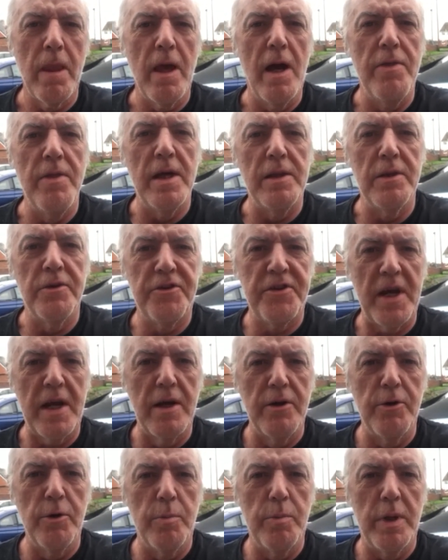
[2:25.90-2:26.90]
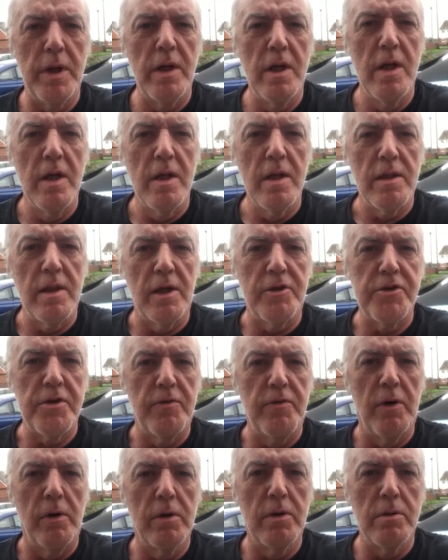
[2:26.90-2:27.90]
and then the second number, that's your
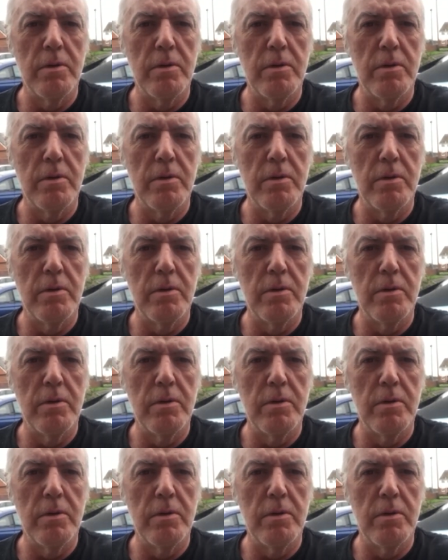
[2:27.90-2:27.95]
fault